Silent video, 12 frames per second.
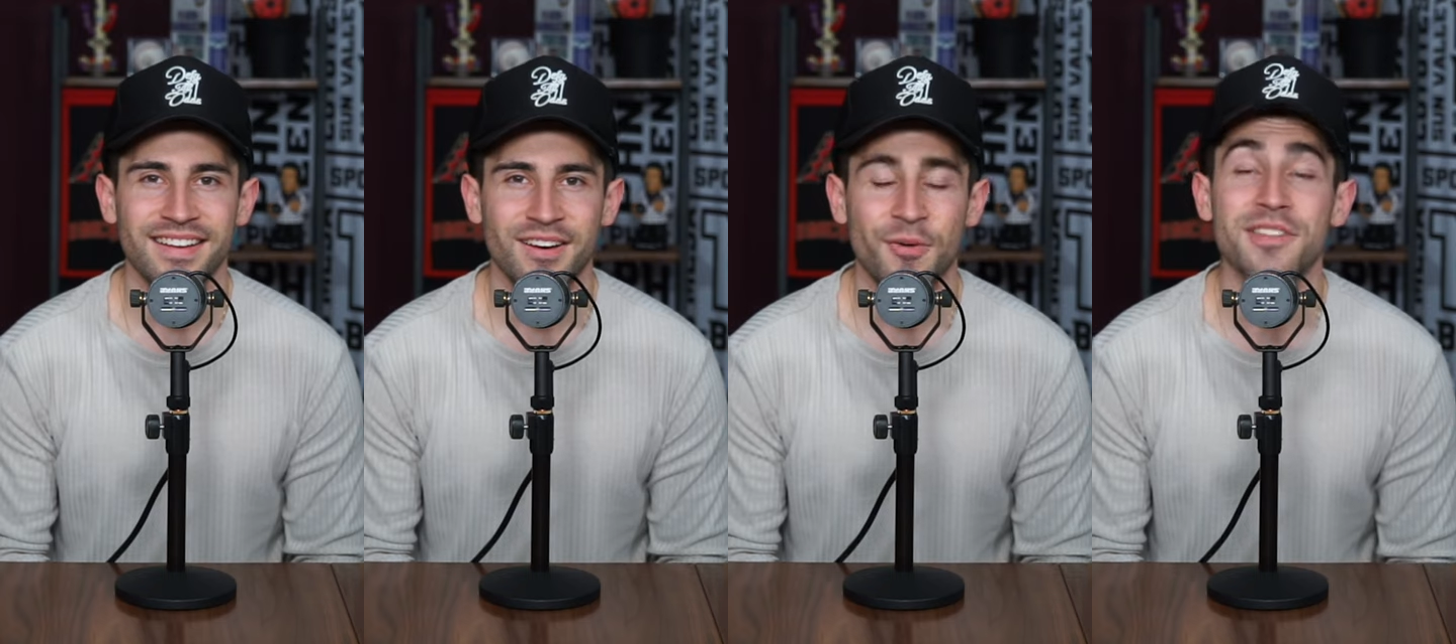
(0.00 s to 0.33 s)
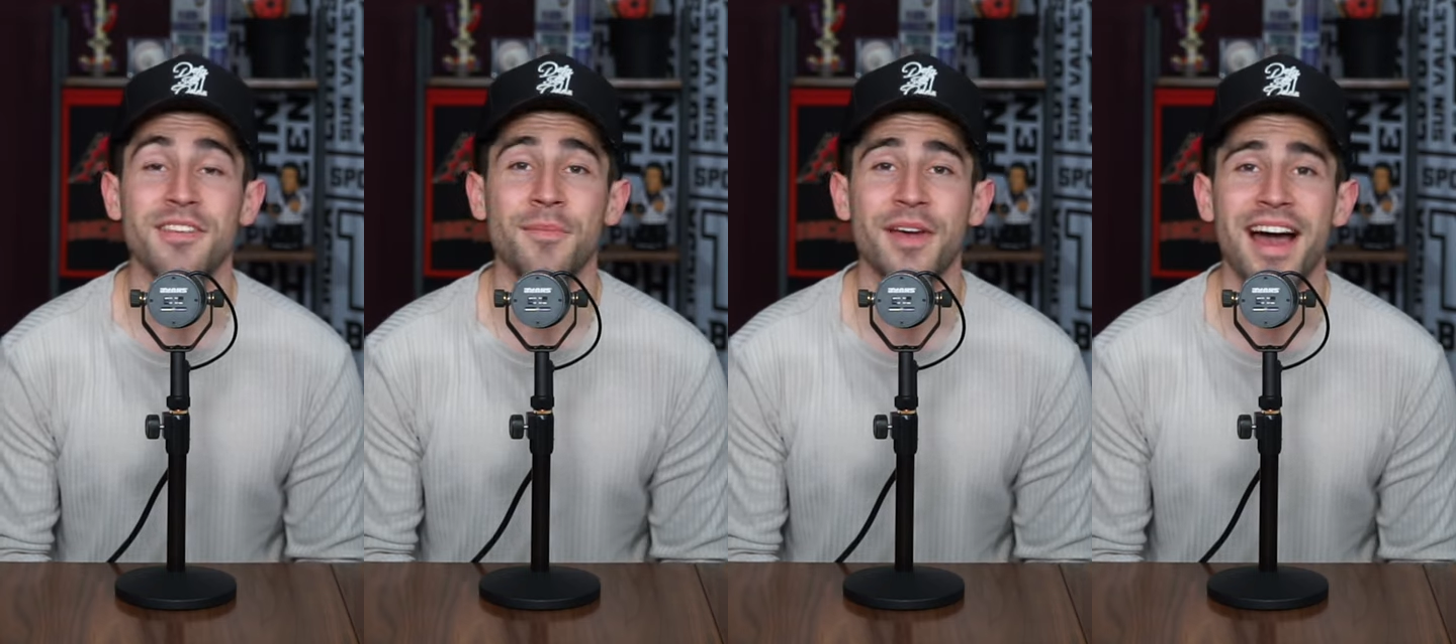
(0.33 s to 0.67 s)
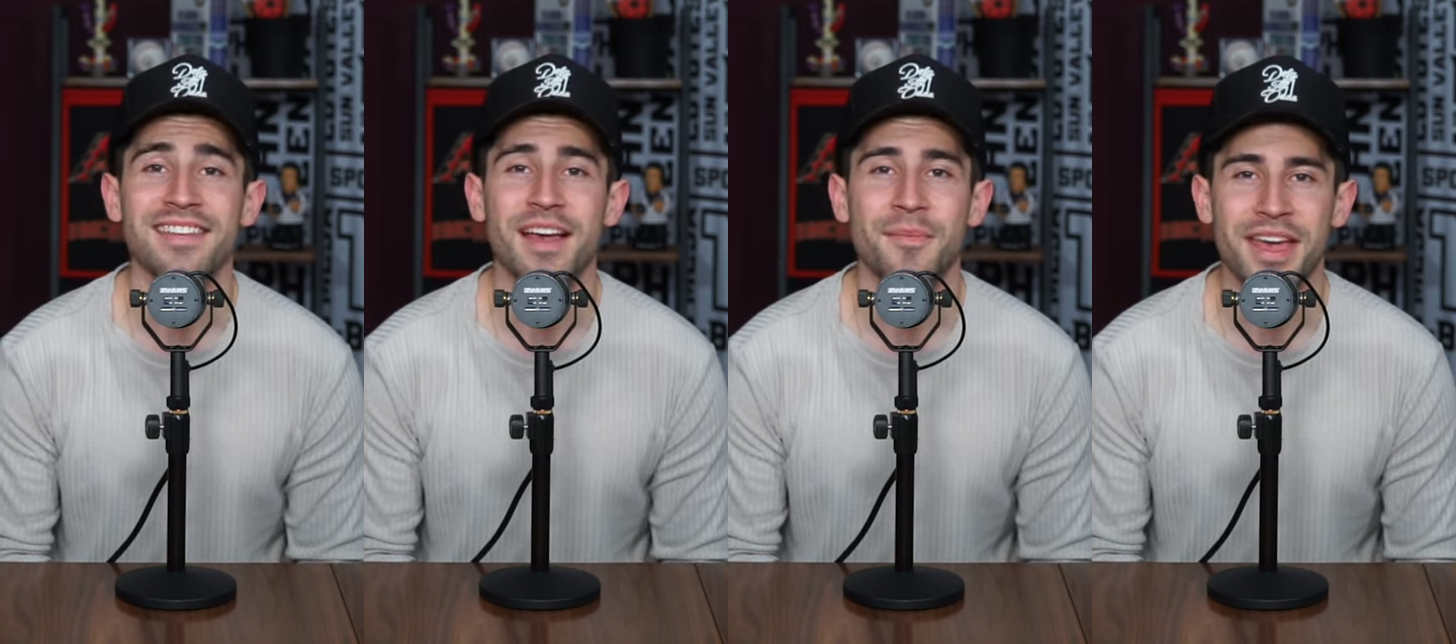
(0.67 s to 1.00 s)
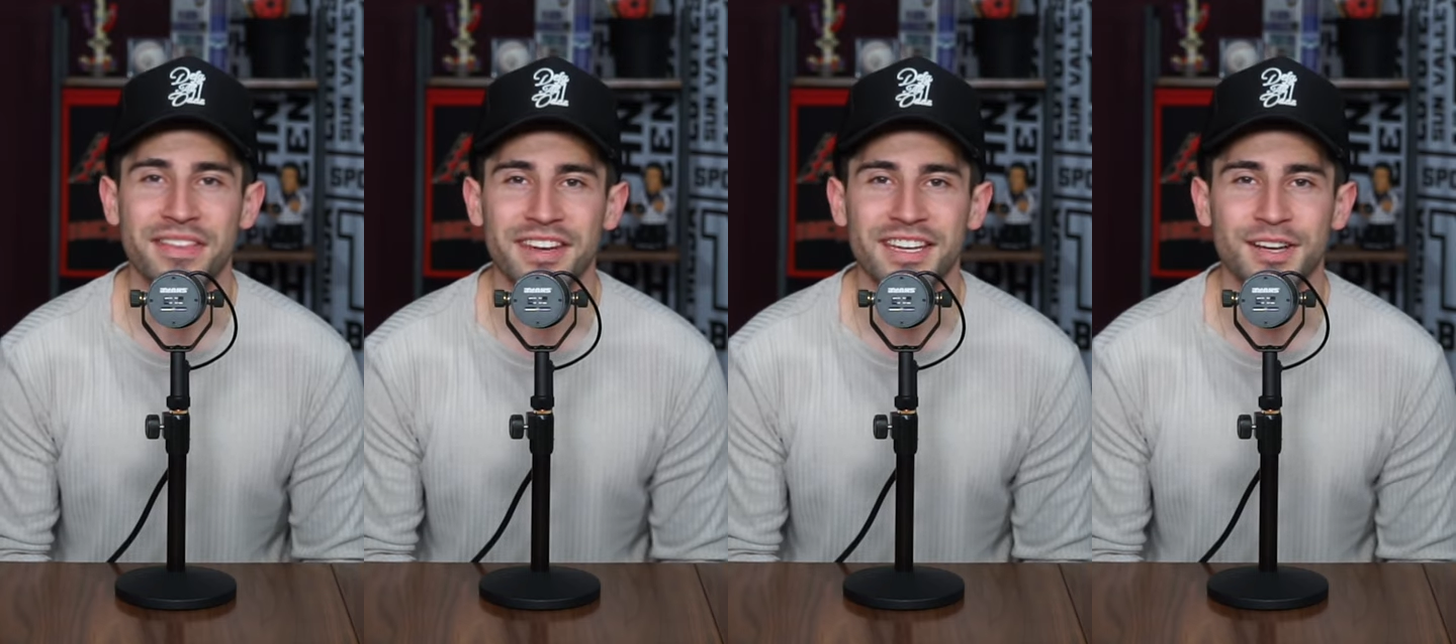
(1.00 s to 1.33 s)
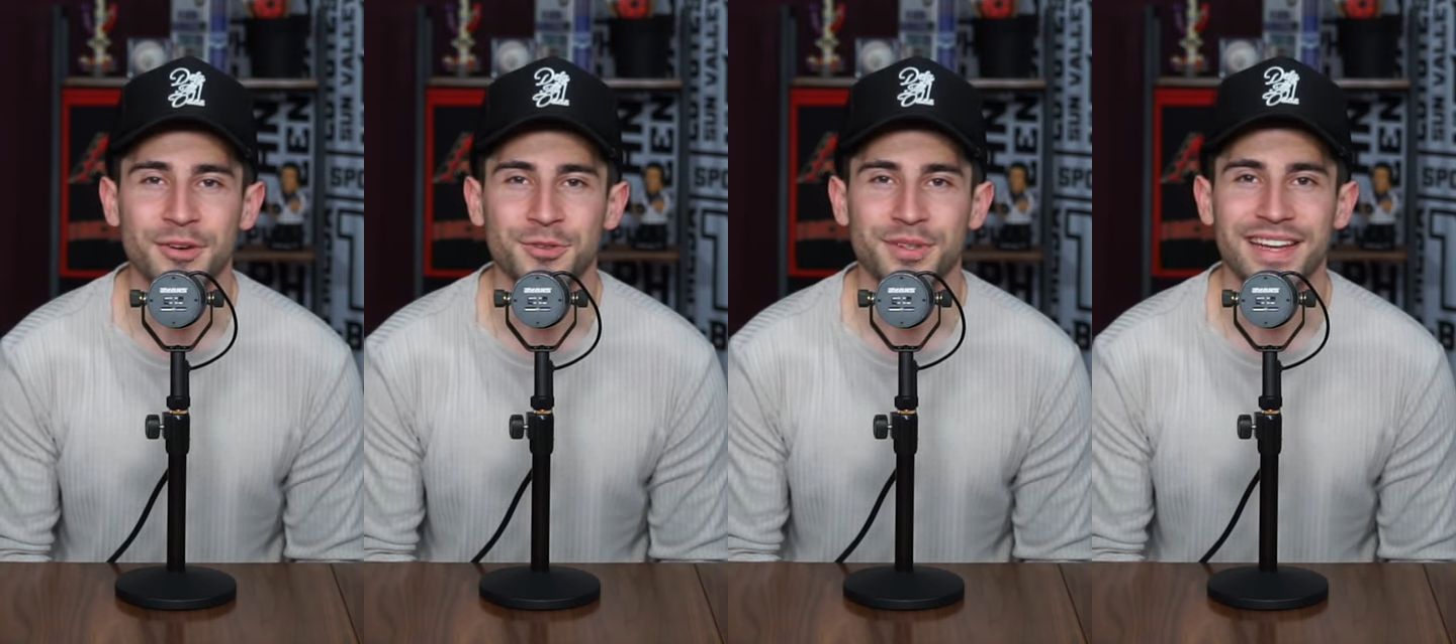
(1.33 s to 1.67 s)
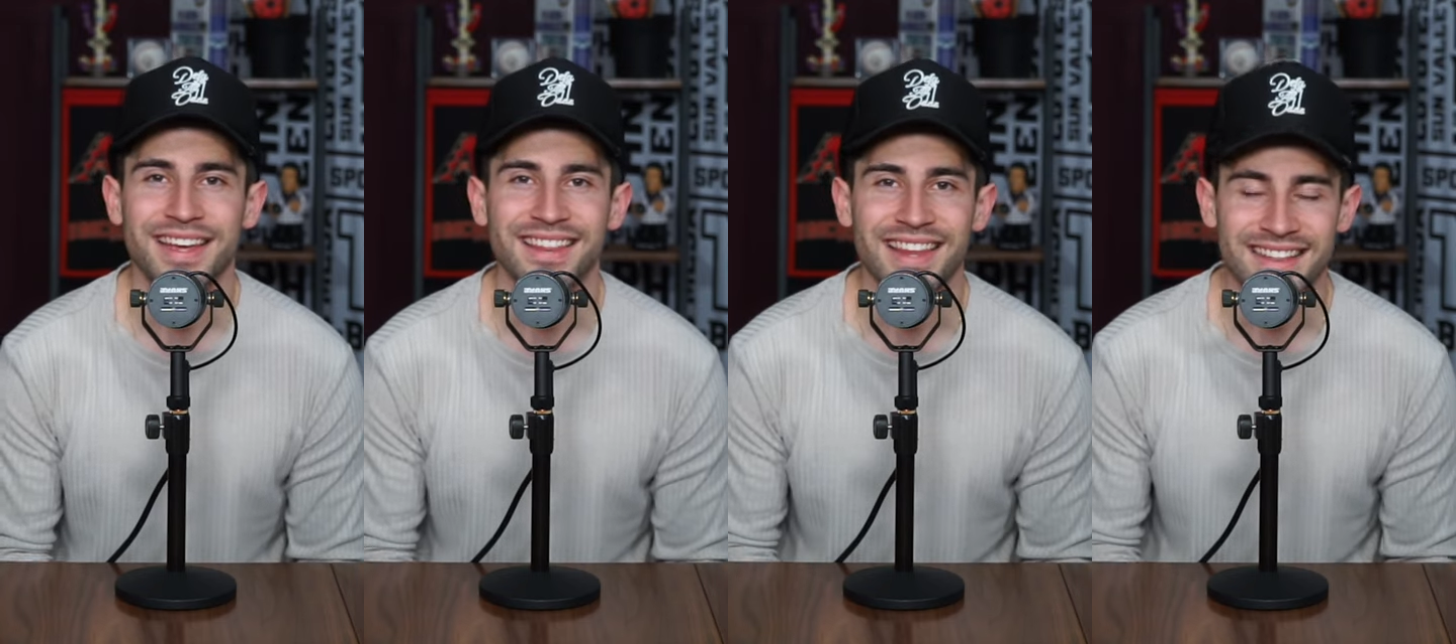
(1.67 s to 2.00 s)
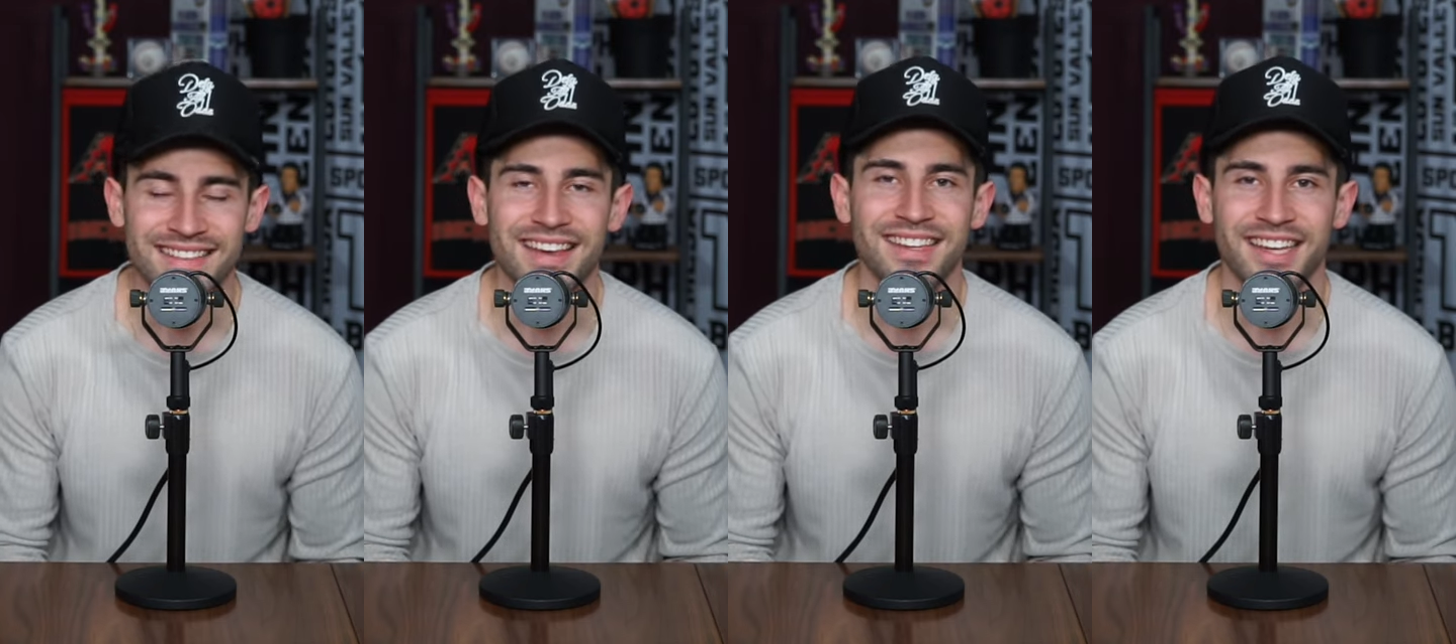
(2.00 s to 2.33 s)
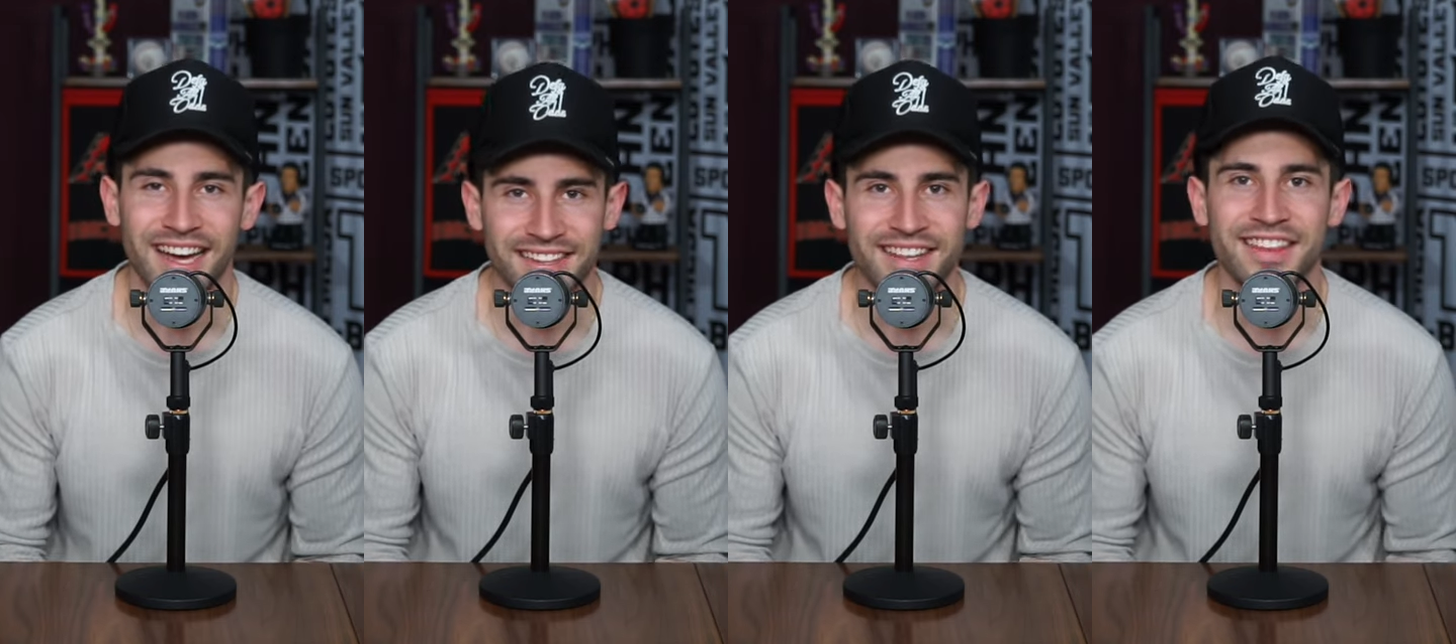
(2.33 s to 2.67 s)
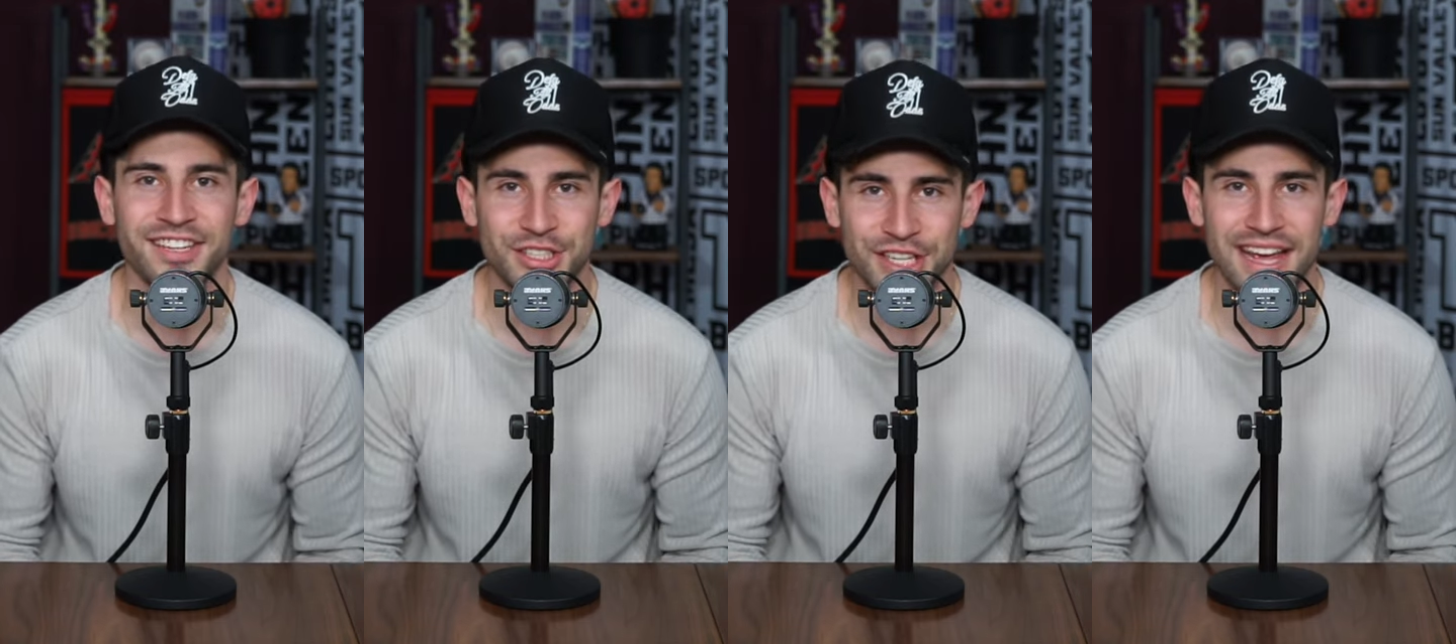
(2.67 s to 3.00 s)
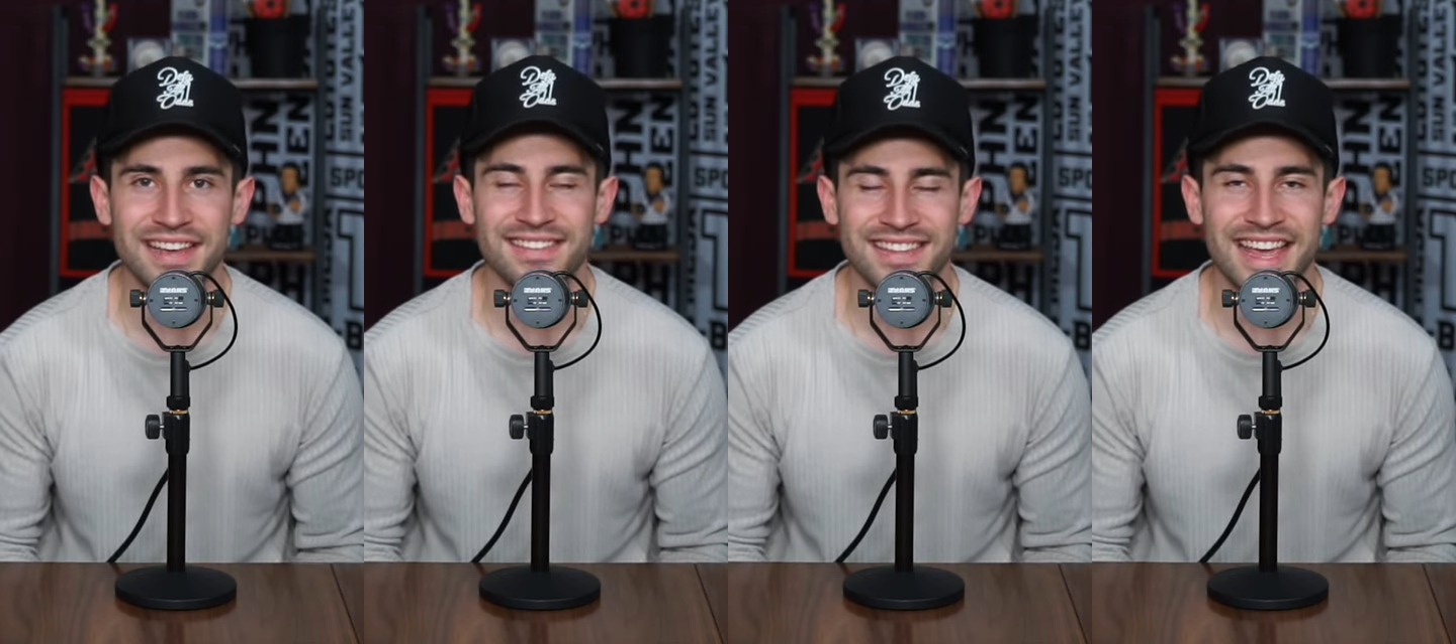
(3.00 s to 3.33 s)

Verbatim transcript: What's up, guys? I'm Anthony Totri, and let's cut to the chase.